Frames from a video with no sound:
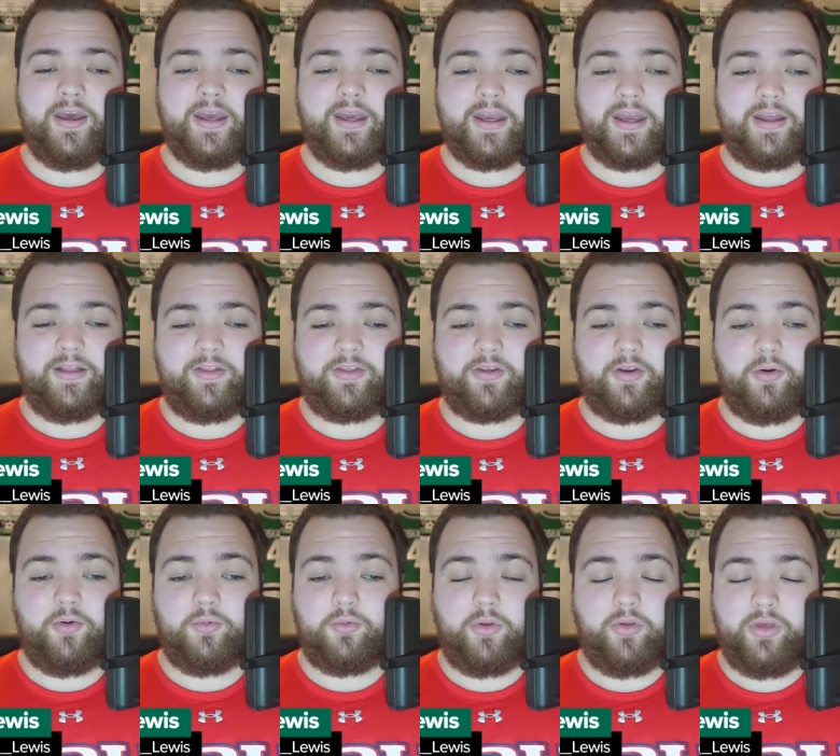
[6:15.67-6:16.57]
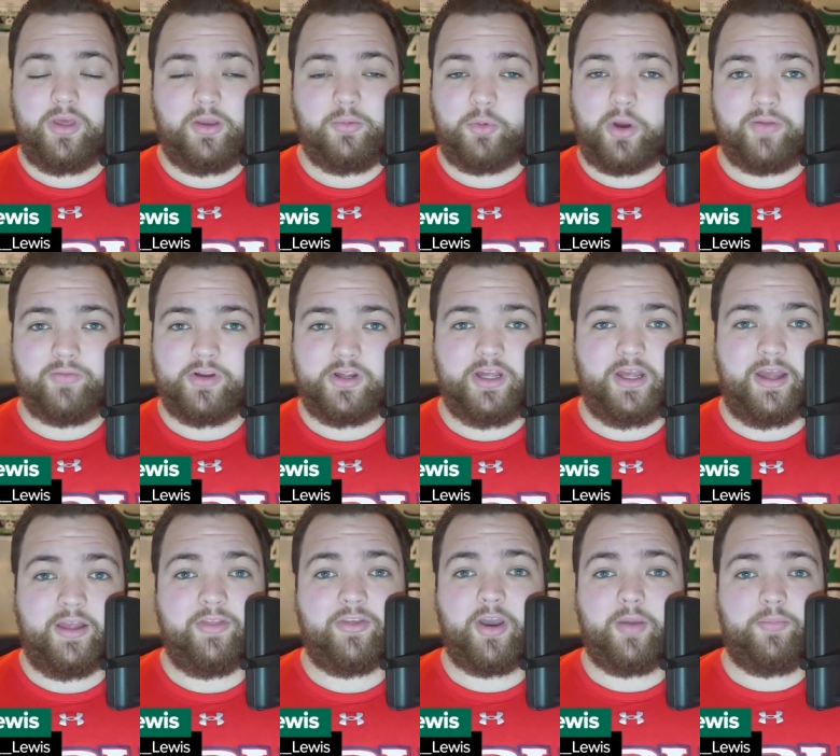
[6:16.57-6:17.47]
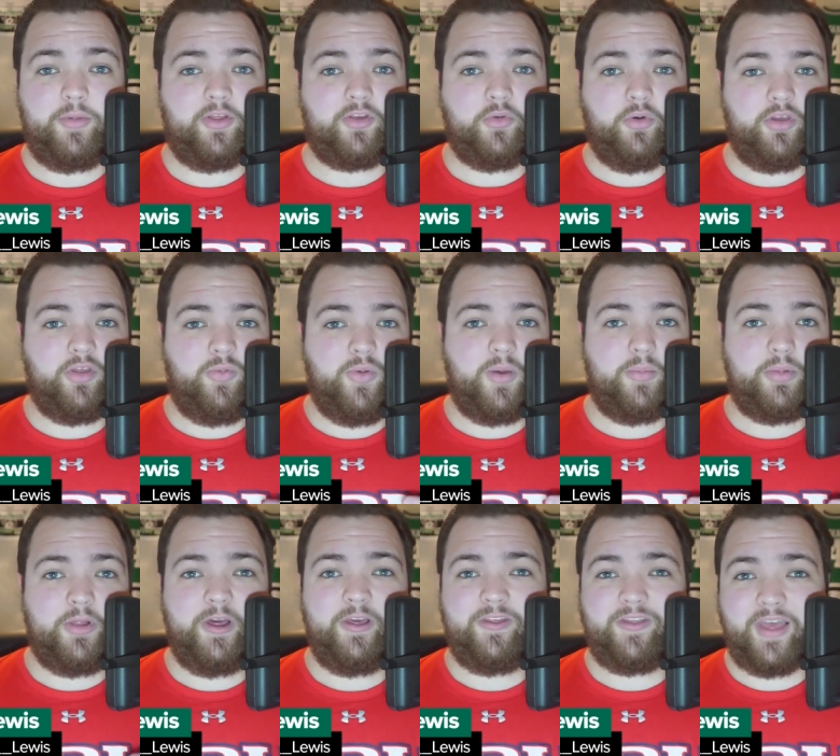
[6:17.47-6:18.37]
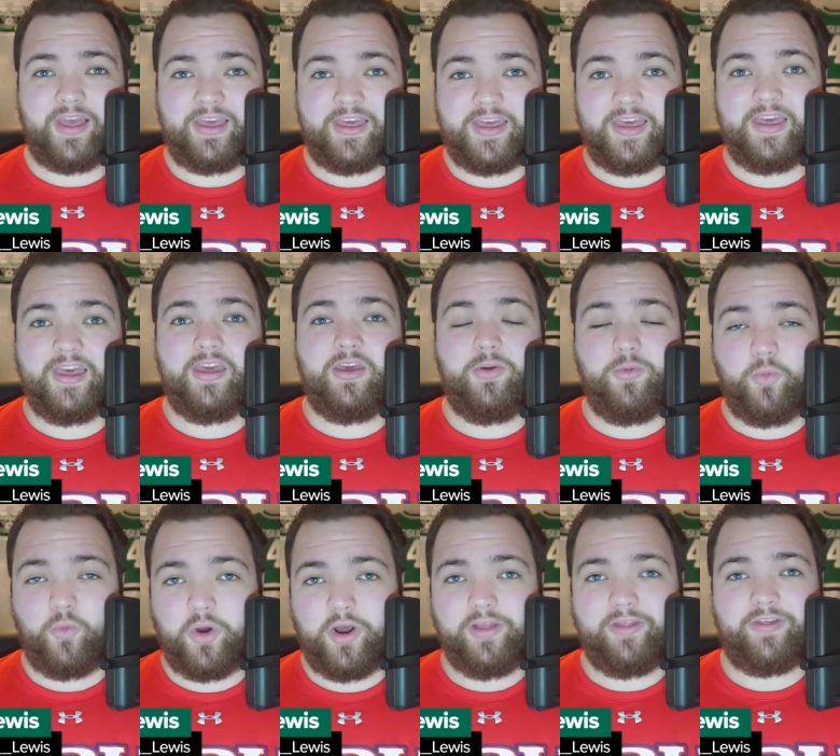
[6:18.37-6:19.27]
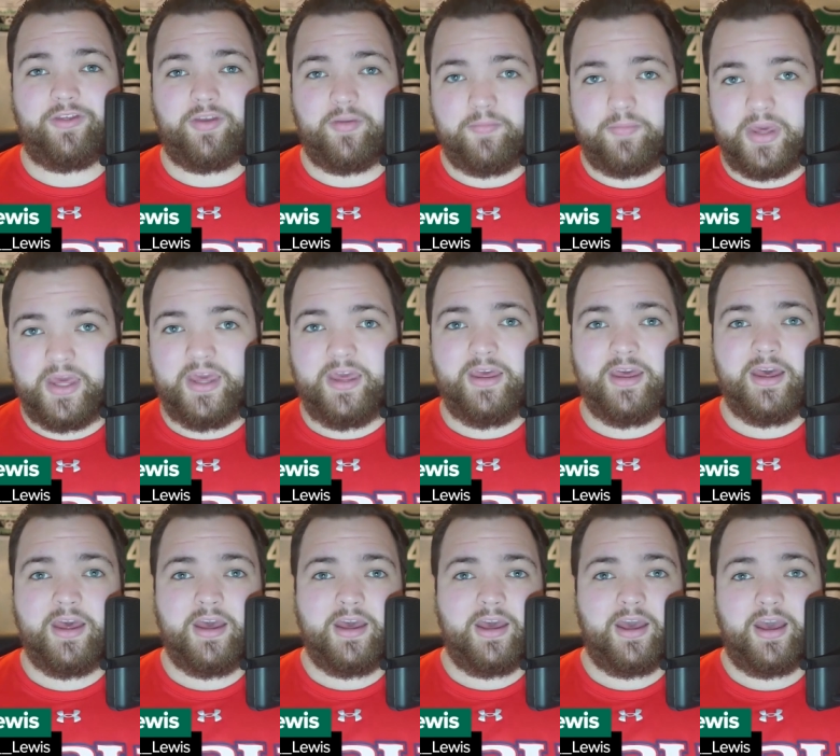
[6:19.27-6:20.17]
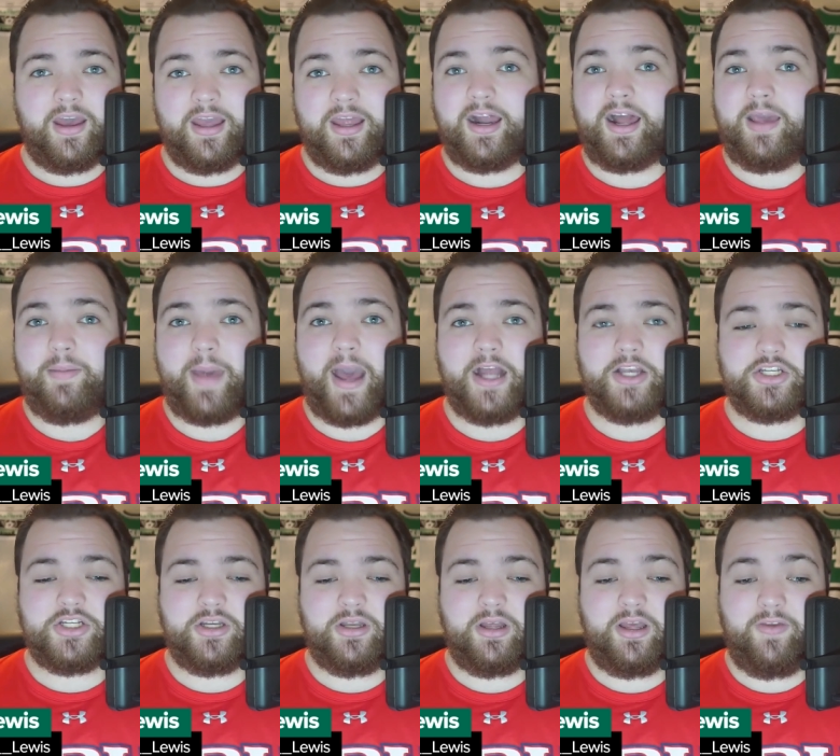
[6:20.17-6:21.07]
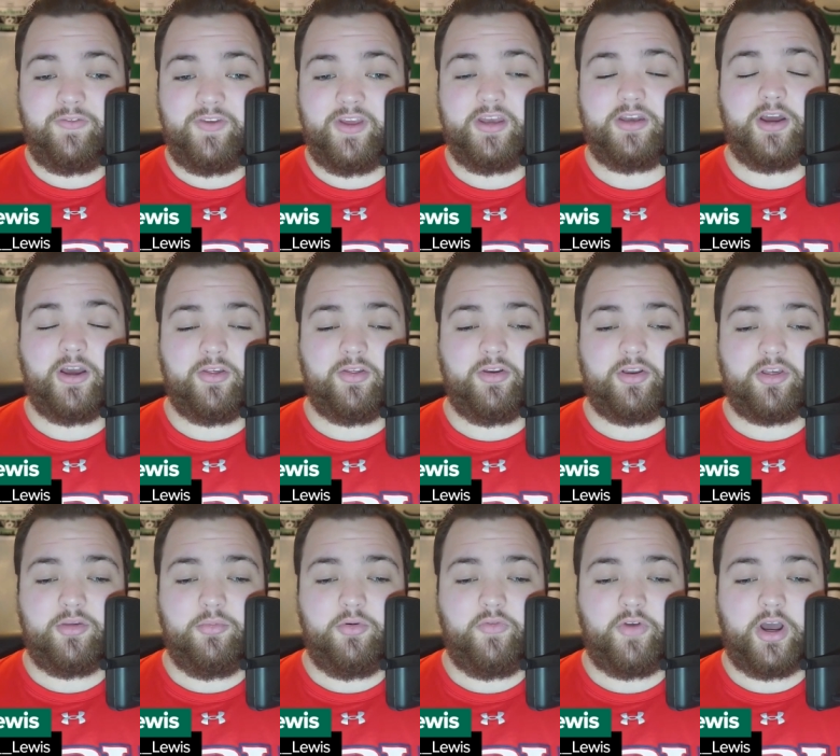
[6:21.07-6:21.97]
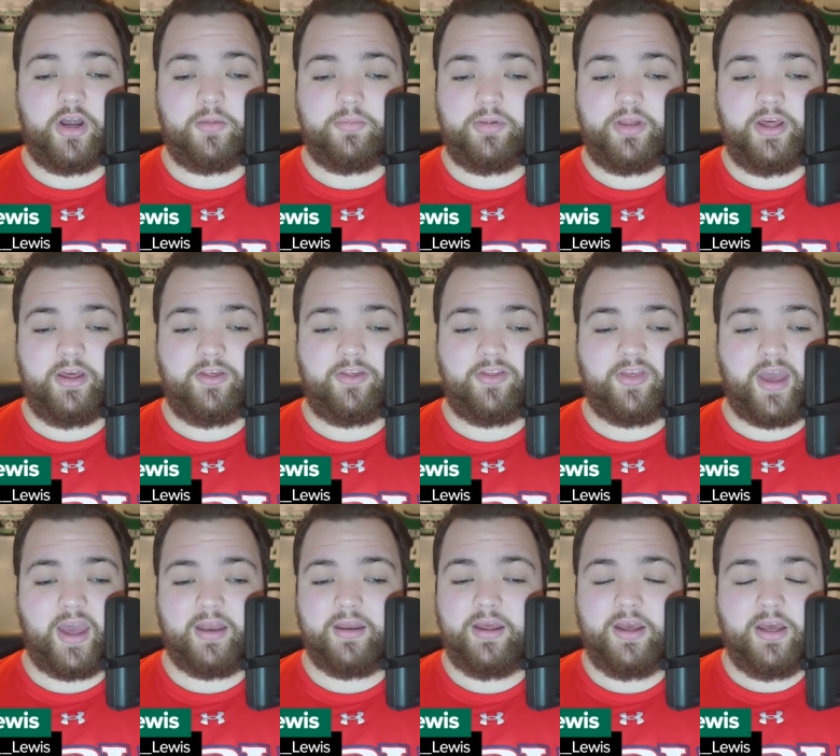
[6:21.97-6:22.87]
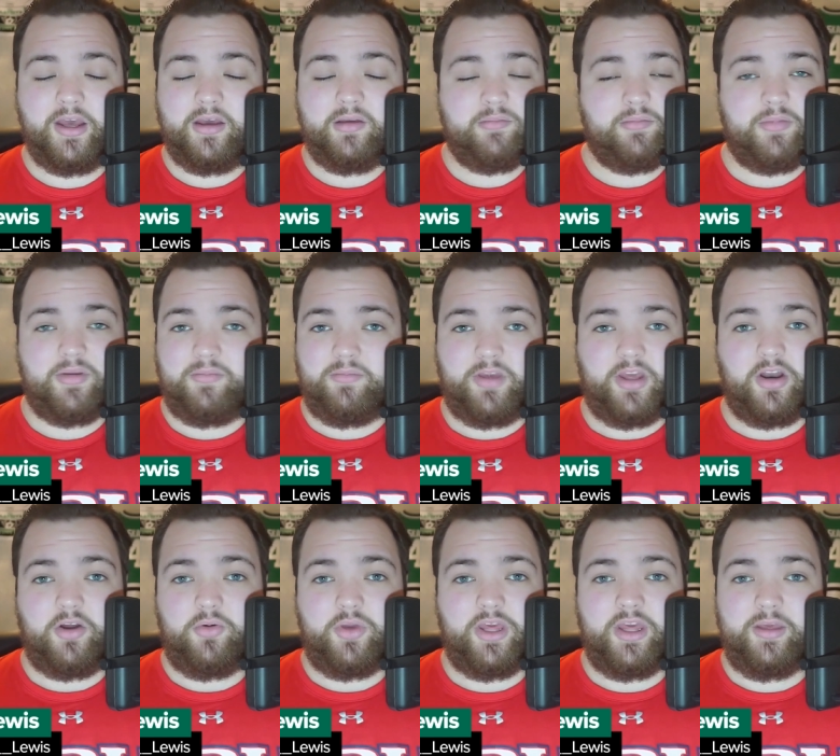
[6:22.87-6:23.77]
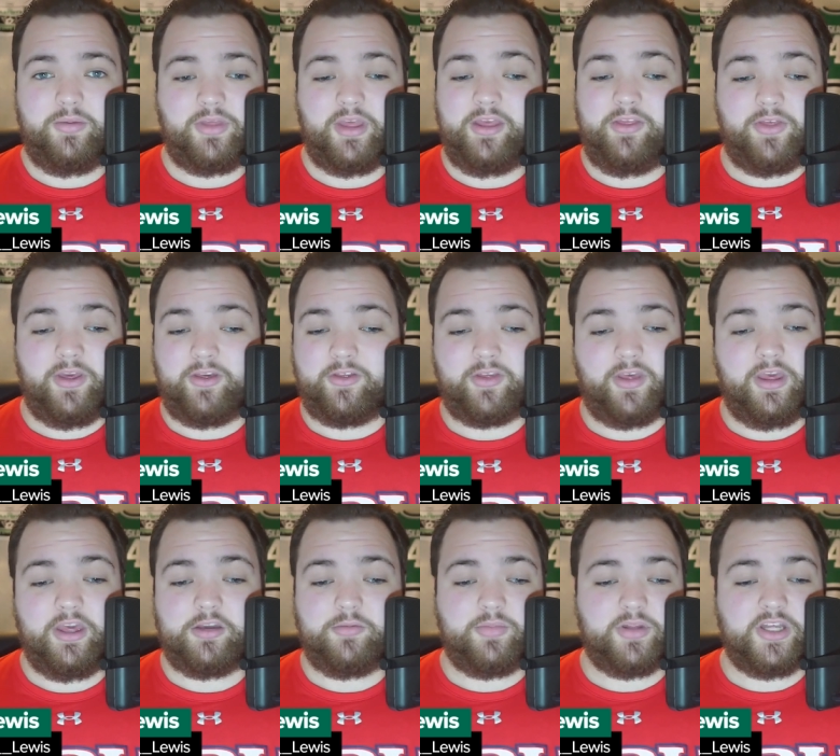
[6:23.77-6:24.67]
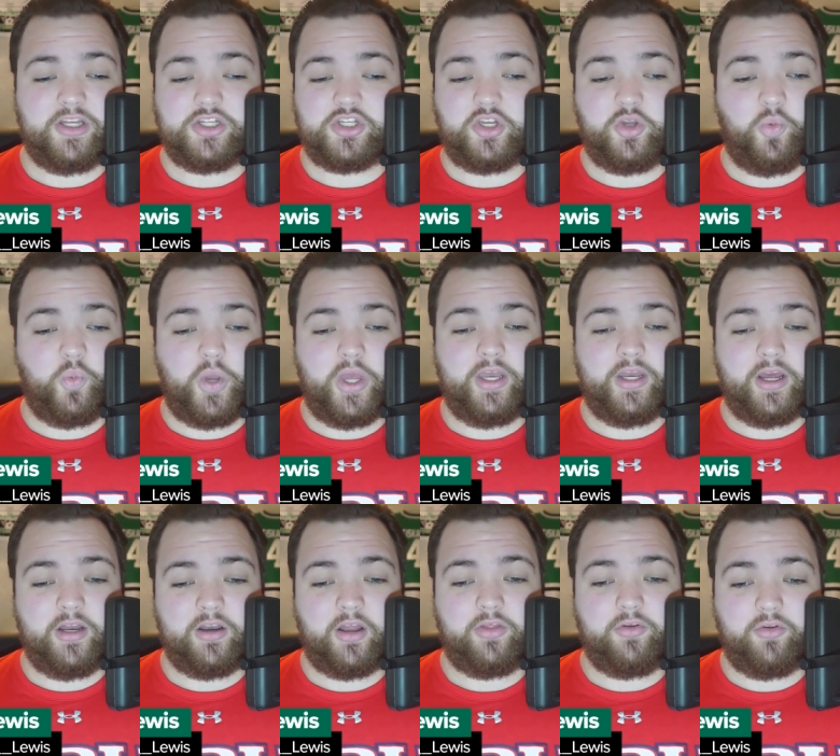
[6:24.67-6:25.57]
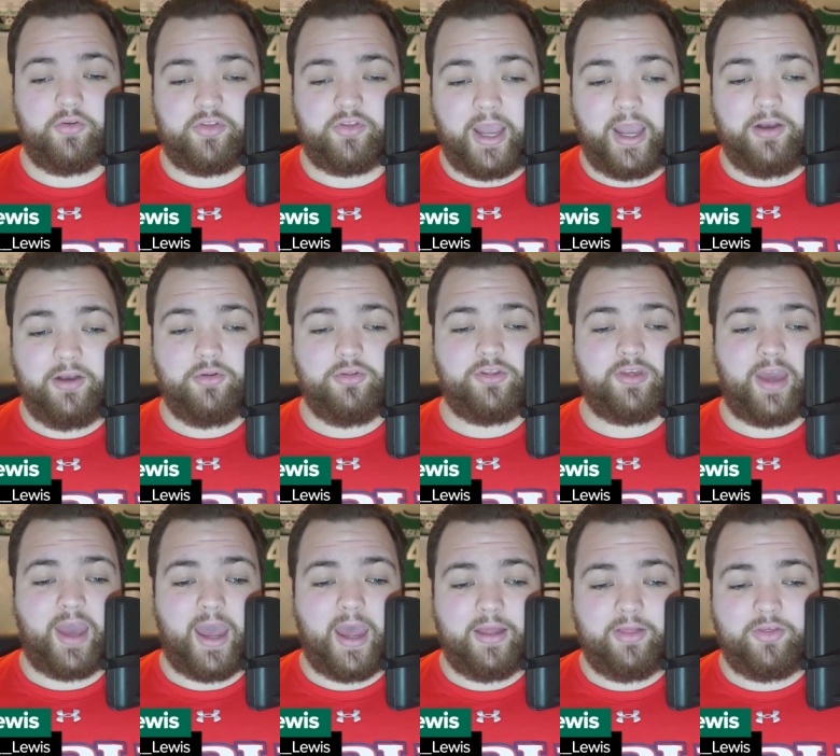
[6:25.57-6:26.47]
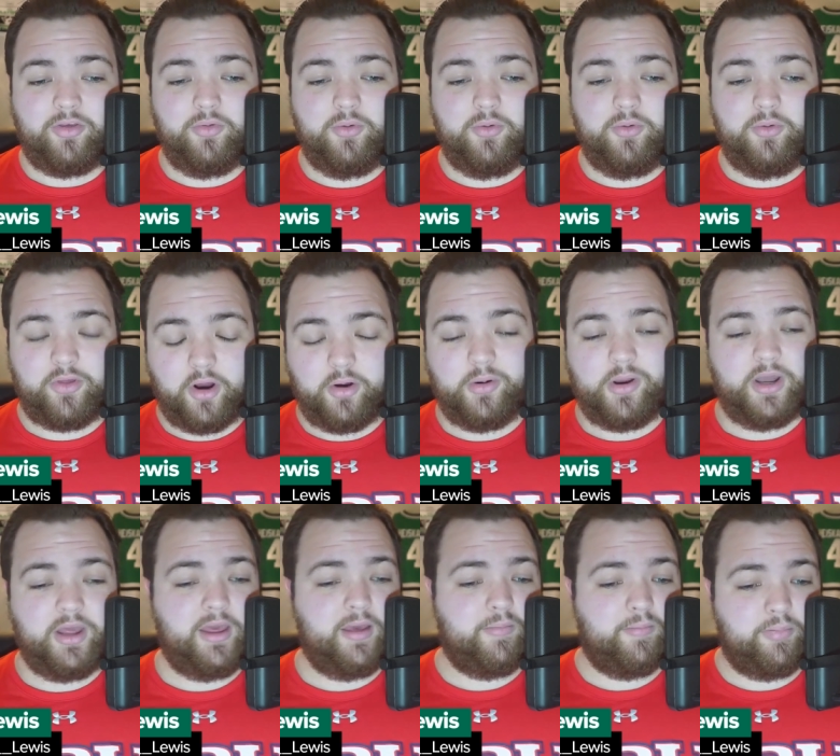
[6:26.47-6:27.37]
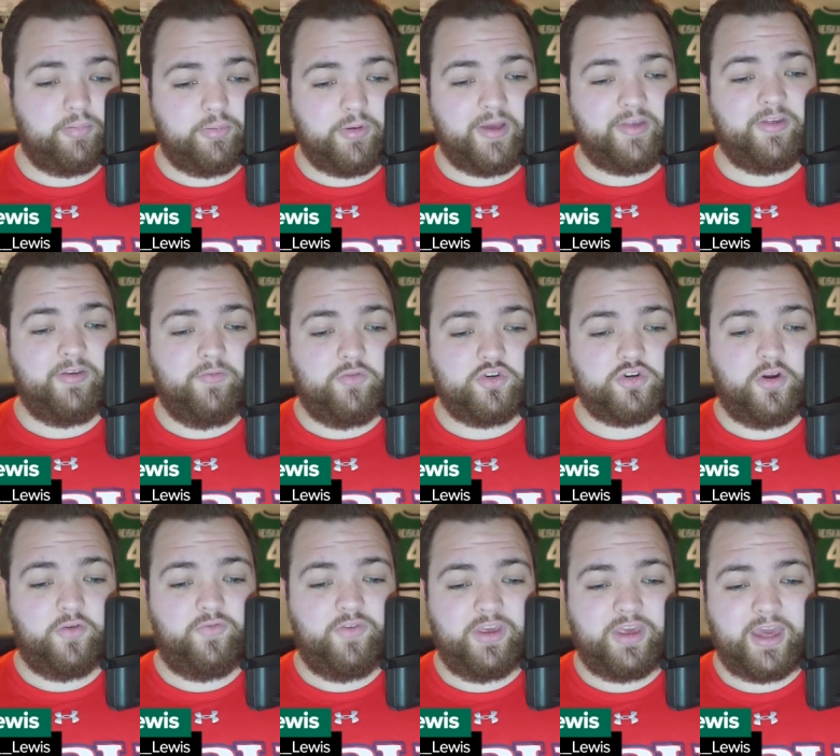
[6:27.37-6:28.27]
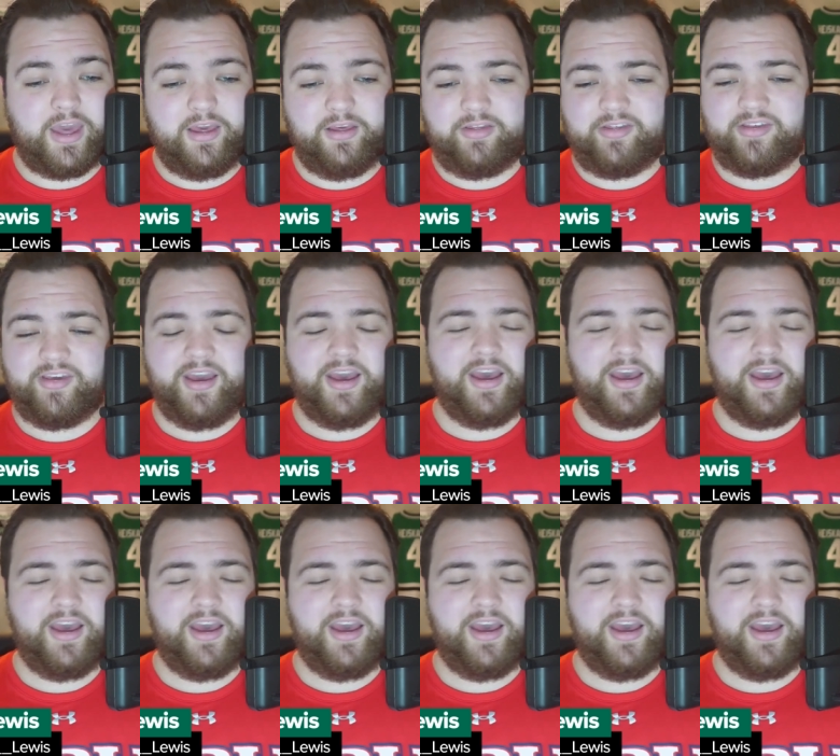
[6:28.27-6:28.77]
And so, really, wherever he ends up, it's going to be a place that he wants to be. And I imagine if he does look to move on, a place that you know he he thinks that he can potentially win another title to add to his already impressive trophy case.